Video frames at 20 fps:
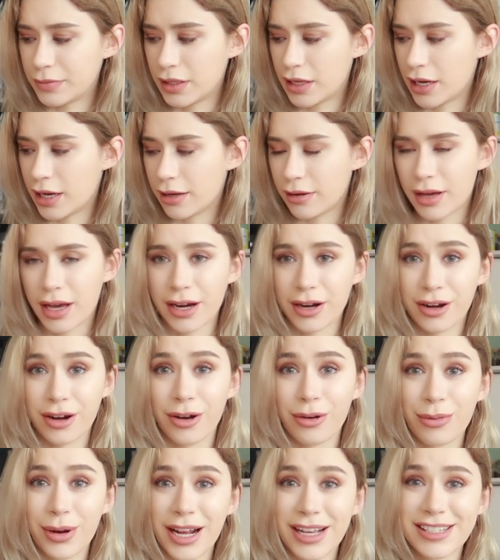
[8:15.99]
Yeah, I don't
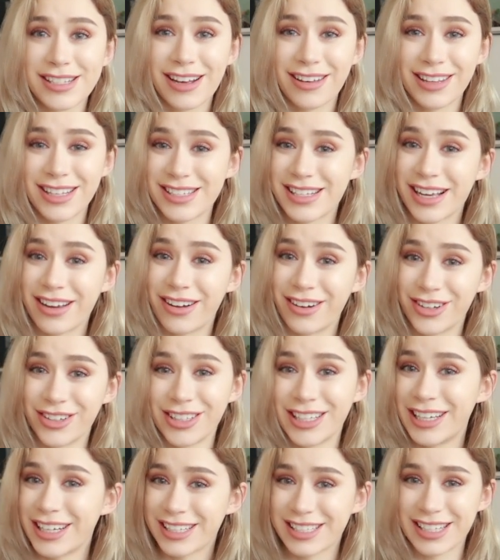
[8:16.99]
know. When I saw this, I got
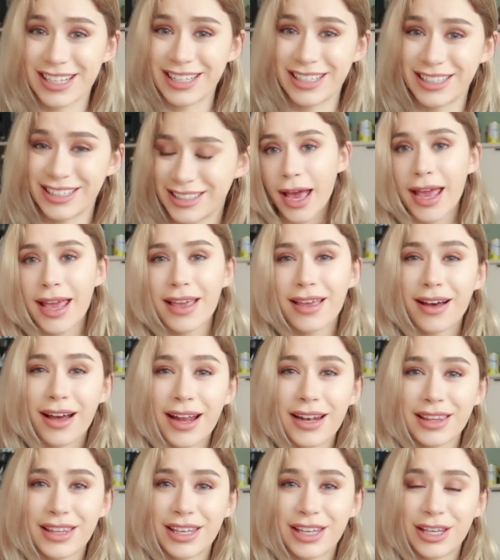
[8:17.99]
really excited. I
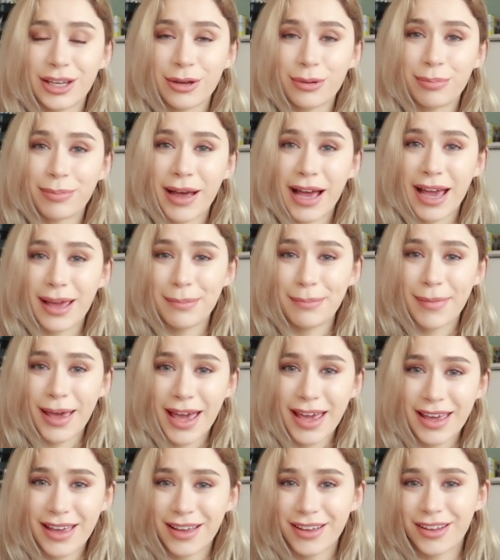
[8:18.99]
got Kewpie
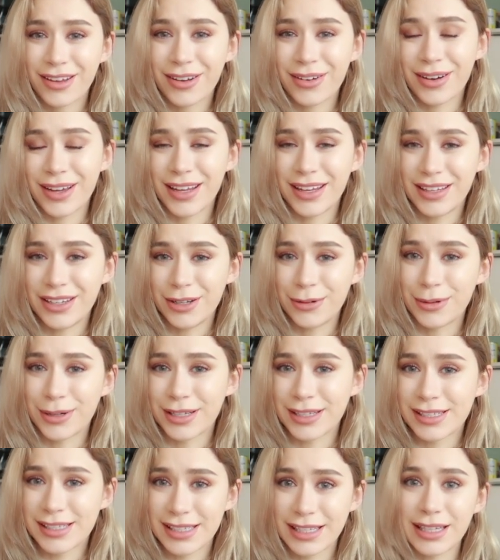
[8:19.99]
mayo, and you
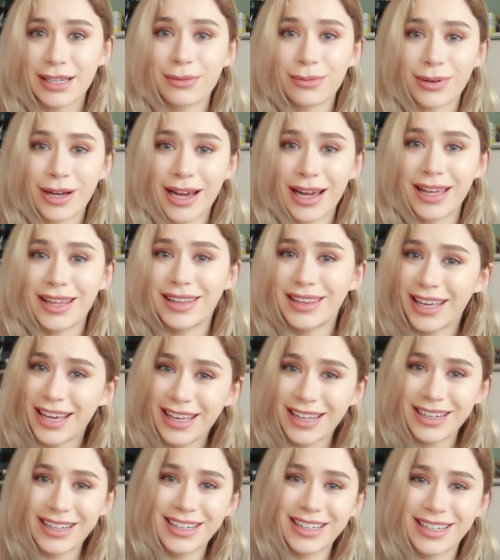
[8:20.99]
will see why
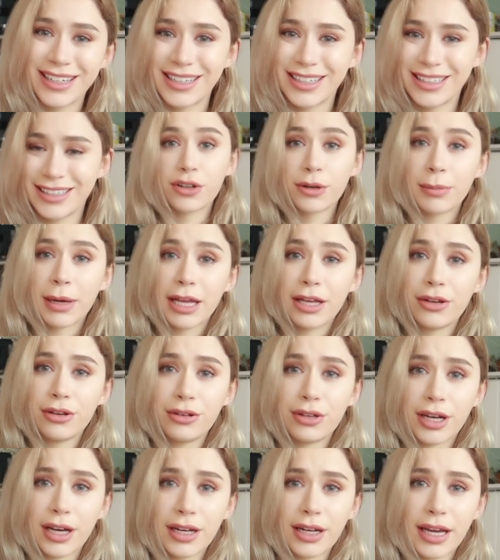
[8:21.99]
later. For my
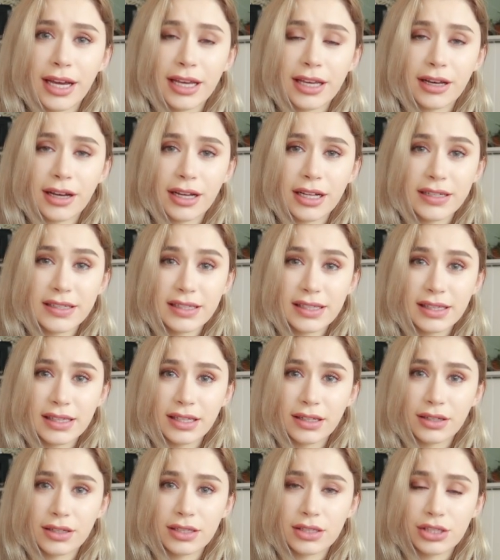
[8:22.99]
udon, I got a
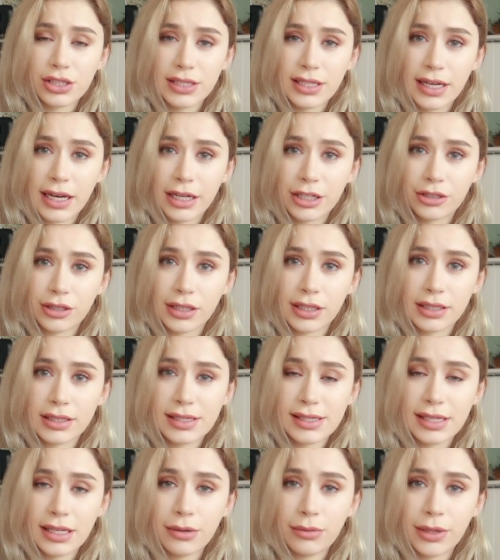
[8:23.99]
little dehydrated
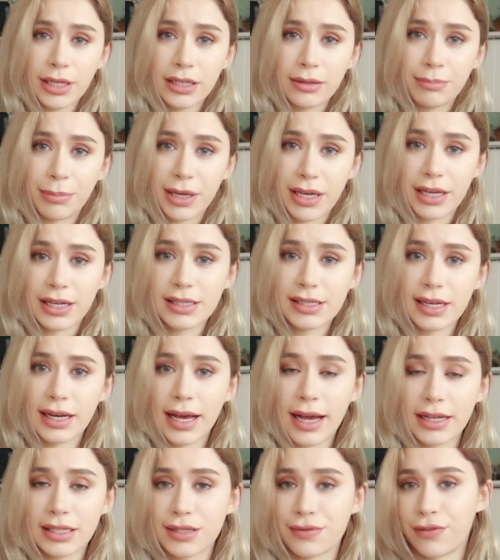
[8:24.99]
seaweed because it
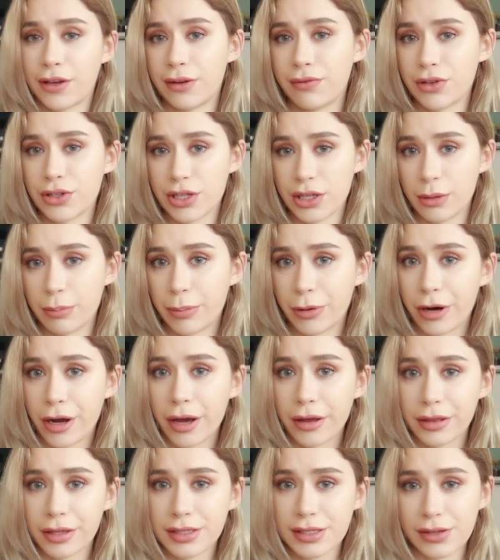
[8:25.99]
adds flavor to the
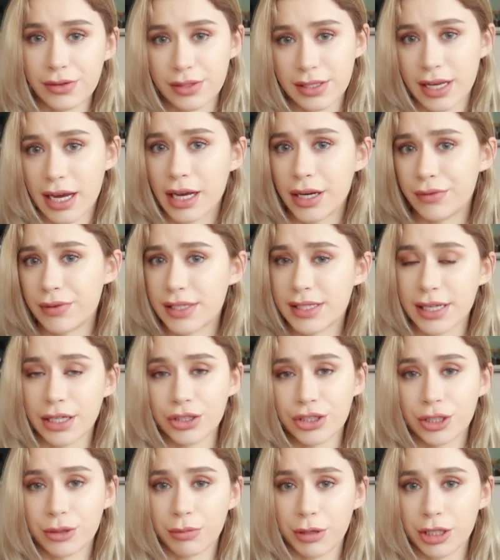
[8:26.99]
broth. So it's kind of
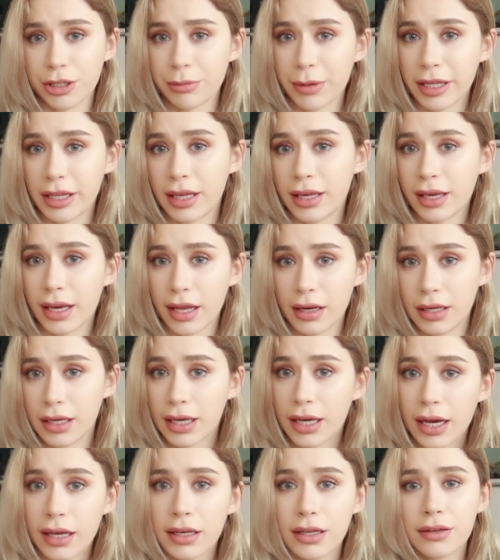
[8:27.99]
essential when you're making any
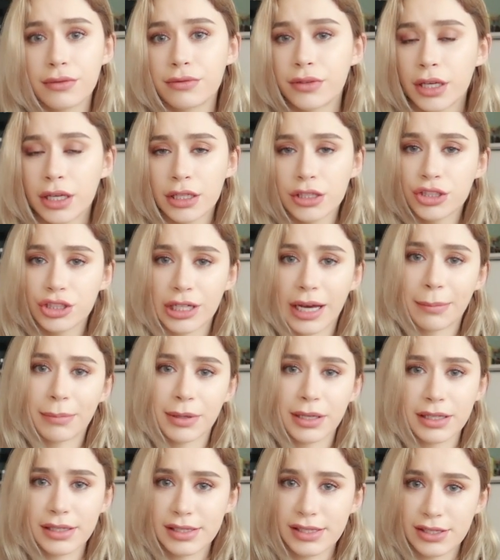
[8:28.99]
kind of
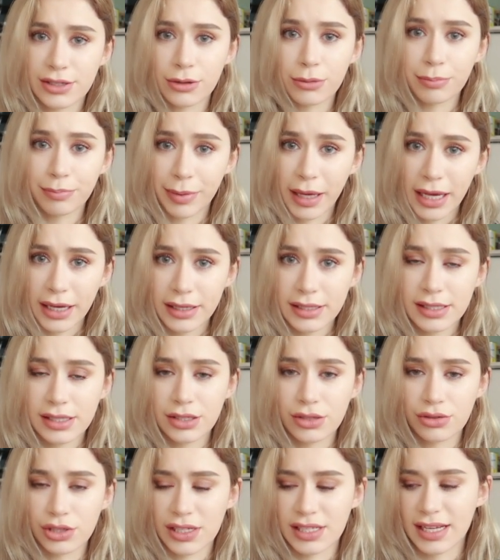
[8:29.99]
Japanese soup
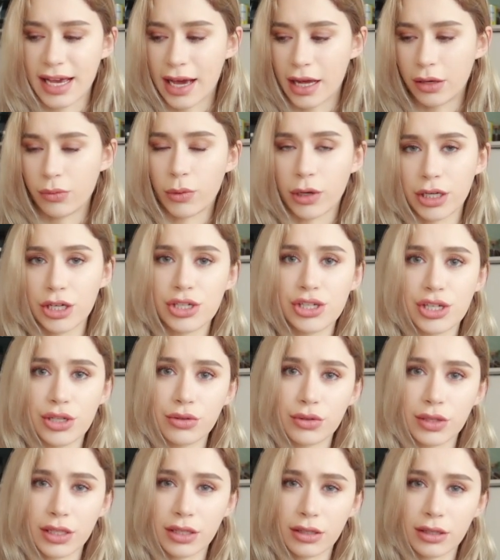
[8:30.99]
base. You just add 1 or
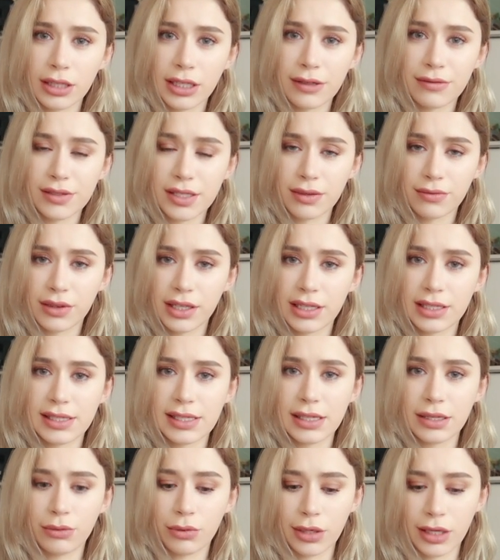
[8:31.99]
2 little leaves of
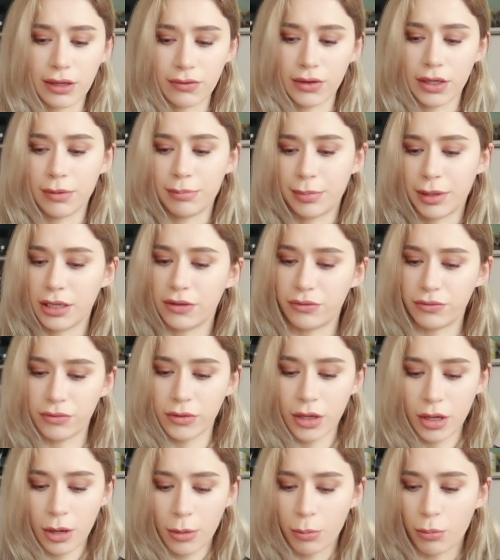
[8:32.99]
this and it will give it a bit of
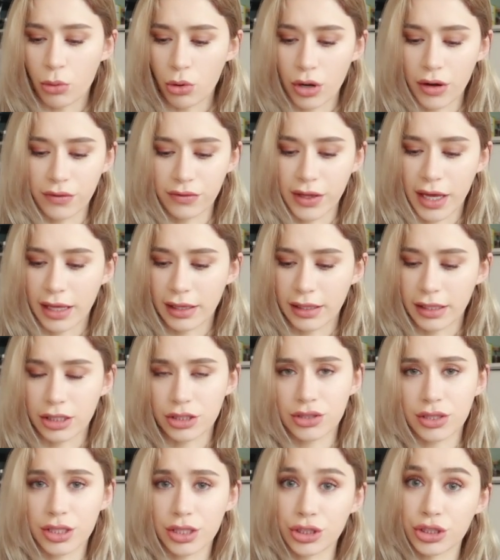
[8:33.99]
more of that like
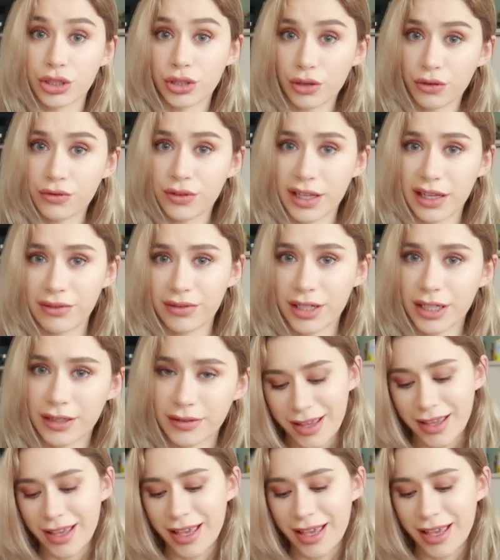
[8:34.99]
traditional flavor.